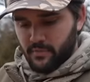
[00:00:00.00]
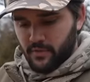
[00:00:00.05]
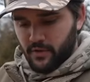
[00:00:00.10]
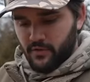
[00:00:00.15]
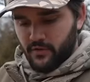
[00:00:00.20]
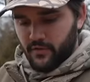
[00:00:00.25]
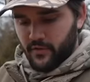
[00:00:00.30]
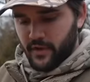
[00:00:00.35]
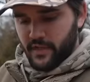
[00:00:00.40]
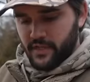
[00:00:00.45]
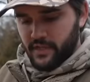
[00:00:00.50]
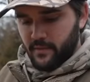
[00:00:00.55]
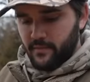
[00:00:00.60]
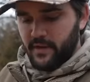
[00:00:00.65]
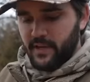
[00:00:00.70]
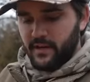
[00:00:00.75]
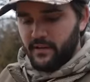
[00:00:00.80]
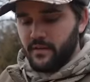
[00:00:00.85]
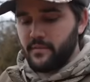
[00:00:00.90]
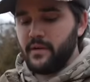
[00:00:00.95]
below freezing. Let me
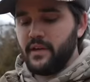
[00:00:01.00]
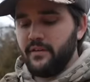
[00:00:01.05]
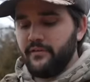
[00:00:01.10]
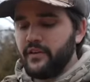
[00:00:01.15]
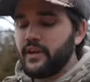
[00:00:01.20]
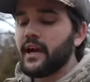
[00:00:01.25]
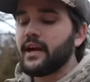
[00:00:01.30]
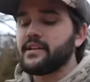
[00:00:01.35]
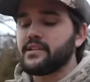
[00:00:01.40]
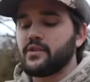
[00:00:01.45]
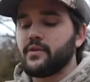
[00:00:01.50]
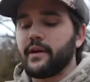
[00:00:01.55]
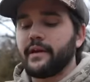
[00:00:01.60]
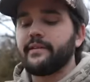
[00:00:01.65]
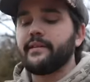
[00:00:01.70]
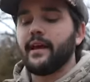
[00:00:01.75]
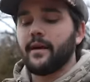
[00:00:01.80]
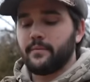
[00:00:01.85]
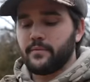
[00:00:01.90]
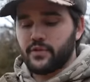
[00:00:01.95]
get, let me give you guys a quick
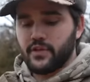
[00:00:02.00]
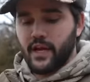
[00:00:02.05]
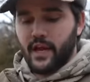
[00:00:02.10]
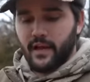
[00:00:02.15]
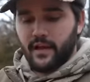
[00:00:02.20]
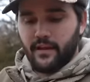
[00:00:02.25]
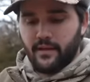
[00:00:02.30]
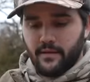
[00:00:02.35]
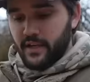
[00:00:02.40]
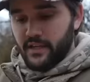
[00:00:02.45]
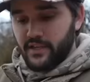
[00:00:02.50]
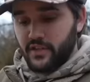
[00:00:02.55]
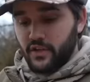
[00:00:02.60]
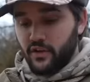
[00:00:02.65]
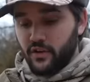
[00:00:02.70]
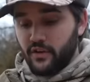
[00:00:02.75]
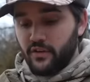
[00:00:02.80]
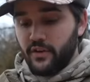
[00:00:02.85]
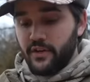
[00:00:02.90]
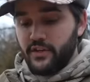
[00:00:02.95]
temp check. It's
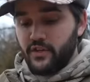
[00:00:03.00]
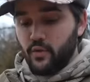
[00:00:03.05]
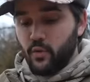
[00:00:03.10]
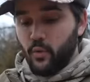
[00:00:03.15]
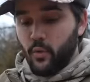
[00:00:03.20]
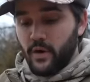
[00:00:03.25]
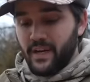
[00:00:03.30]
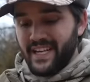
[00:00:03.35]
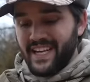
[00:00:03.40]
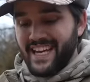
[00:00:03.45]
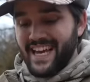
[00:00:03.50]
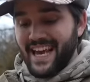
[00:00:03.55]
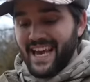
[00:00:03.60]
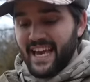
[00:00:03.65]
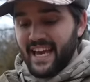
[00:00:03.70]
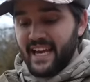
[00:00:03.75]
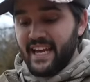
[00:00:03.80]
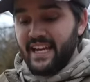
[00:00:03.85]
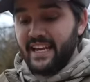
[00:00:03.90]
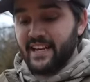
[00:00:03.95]
currently
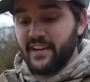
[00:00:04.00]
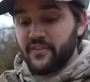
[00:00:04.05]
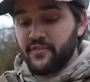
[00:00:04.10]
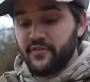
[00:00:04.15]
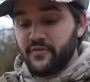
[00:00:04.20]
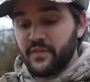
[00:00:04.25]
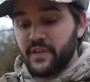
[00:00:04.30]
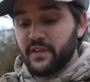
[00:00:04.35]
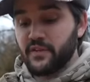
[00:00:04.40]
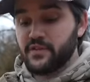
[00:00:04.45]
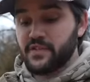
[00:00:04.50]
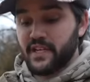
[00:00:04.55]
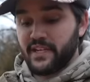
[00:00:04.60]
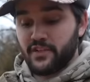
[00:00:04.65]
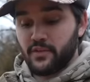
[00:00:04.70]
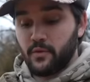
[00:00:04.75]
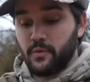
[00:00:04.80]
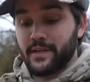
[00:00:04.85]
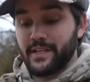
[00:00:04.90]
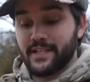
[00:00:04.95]
28 and it feels like
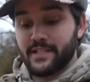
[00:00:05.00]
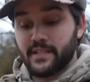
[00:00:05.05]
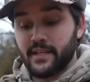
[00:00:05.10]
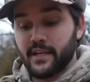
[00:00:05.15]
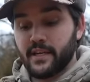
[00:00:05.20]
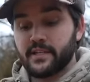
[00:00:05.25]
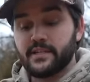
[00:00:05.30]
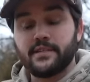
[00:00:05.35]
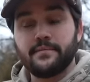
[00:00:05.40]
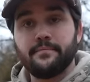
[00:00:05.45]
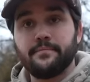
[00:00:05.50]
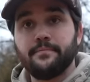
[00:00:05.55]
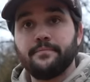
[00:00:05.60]
26.